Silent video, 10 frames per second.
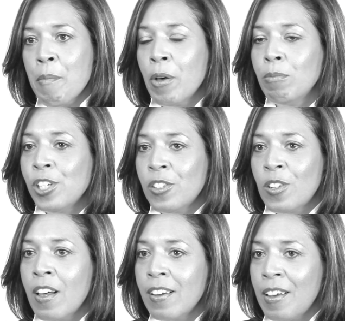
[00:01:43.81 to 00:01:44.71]
home just
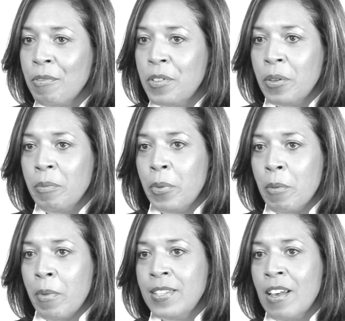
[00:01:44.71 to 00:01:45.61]
long enough to put
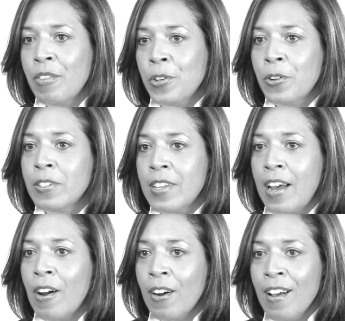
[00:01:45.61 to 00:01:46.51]
my 7-year-old's
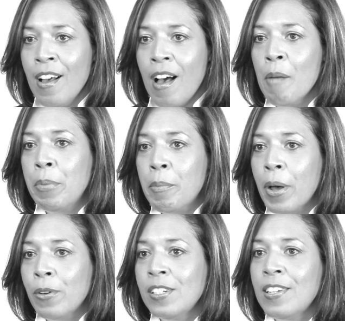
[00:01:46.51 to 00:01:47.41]
hair up in a
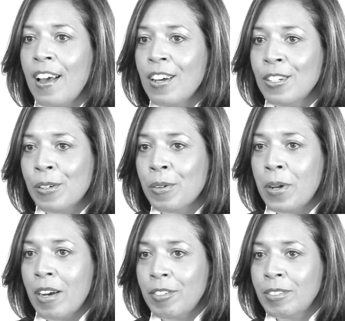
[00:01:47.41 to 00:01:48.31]
ponytail or
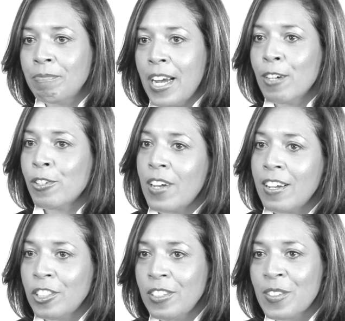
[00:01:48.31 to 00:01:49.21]
whatever
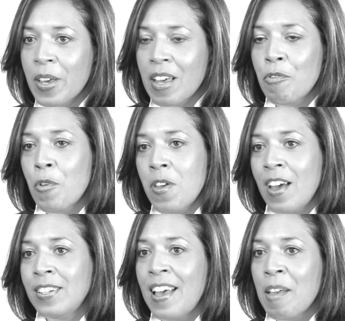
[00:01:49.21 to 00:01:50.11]
hairstyle she's looking for
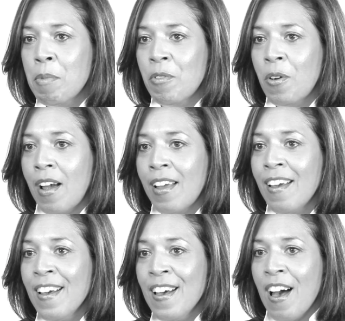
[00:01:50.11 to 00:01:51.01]
that day before
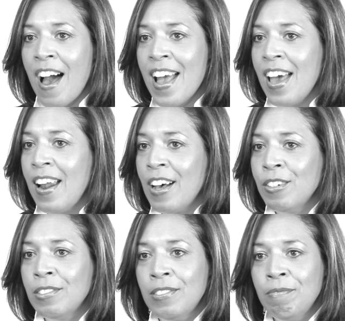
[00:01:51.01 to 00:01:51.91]
I head
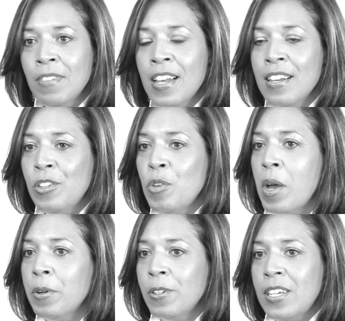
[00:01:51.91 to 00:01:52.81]
out and do
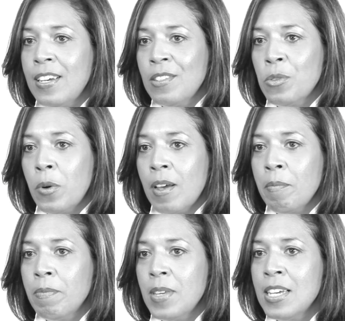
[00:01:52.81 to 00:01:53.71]
my routines. When I'm
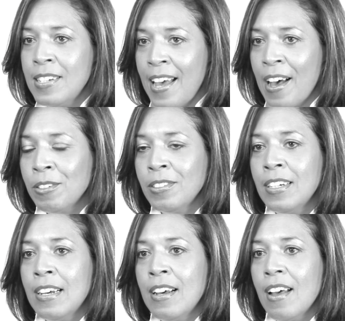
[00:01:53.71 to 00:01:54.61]
in town,
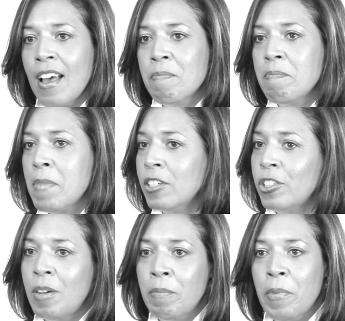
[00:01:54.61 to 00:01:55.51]
I make
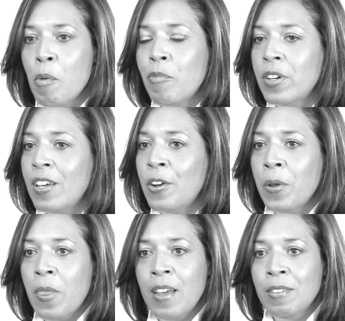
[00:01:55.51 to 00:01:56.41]
sure I'm home for dinner,
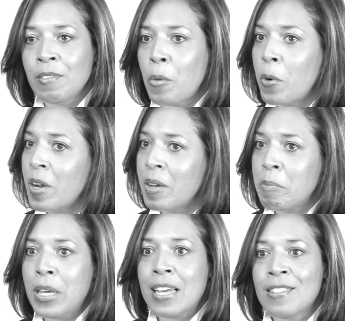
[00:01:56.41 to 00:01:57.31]
and then the work
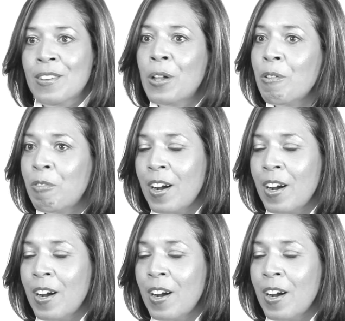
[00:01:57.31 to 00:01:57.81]
begins all over